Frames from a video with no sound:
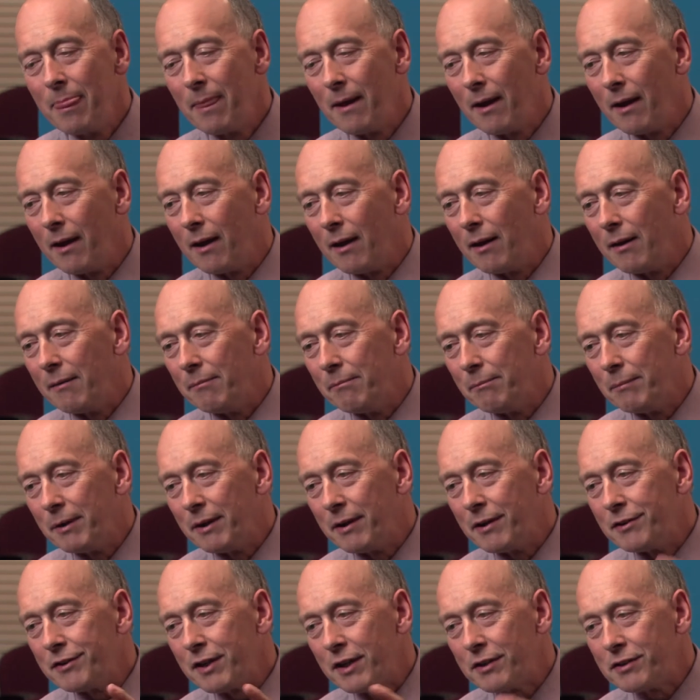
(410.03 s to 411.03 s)
but
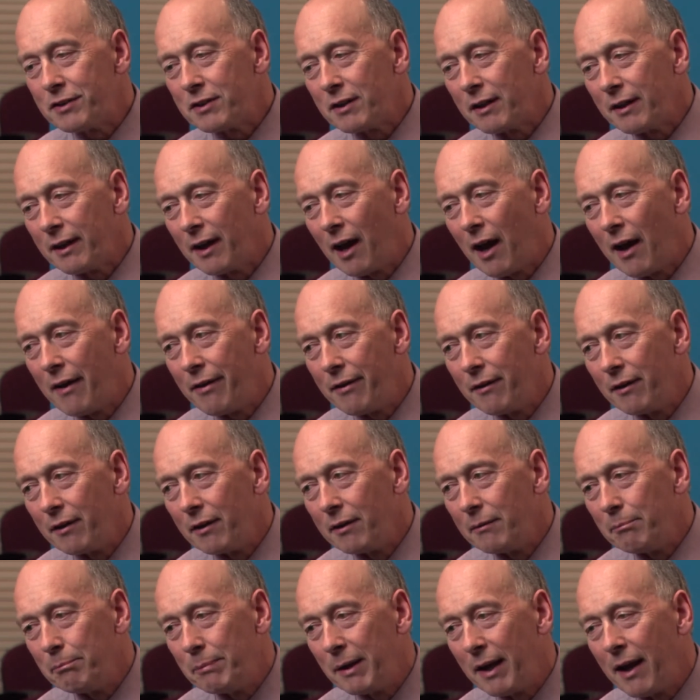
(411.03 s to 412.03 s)
there's actually
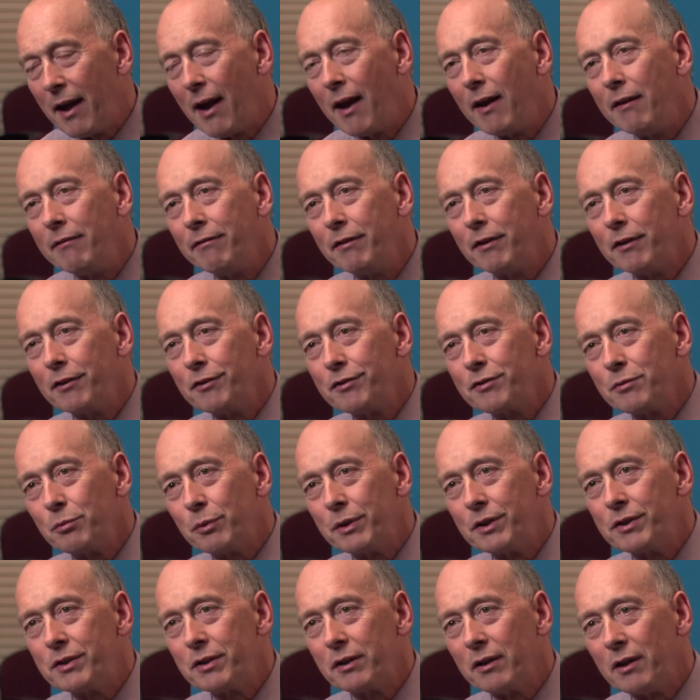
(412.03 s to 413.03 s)
other behaviors
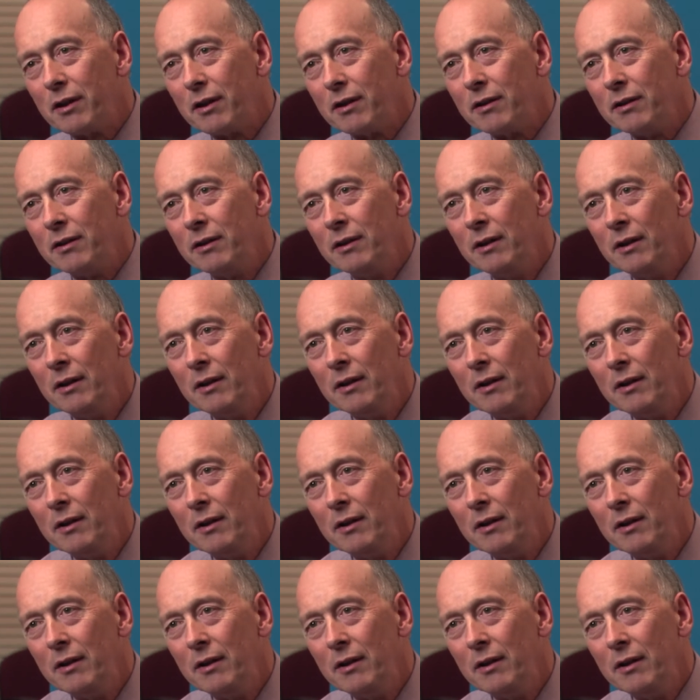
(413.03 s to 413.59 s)
which are